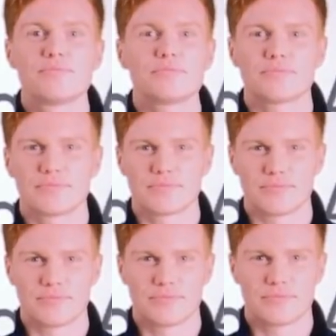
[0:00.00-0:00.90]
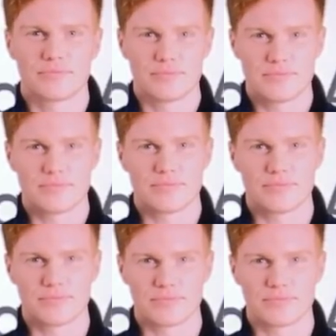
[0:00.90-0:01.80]

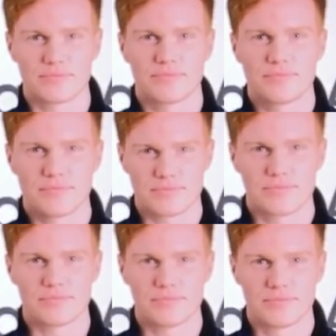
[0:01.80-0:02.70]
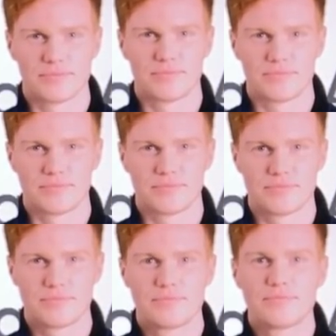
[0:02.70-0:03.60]

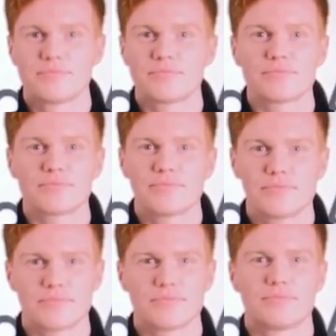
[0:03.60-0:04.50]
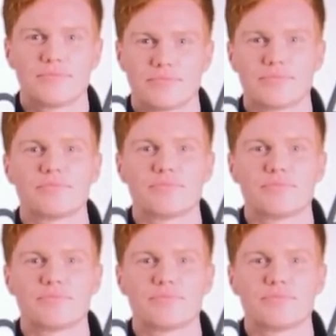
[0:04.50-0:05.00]
(not speaking)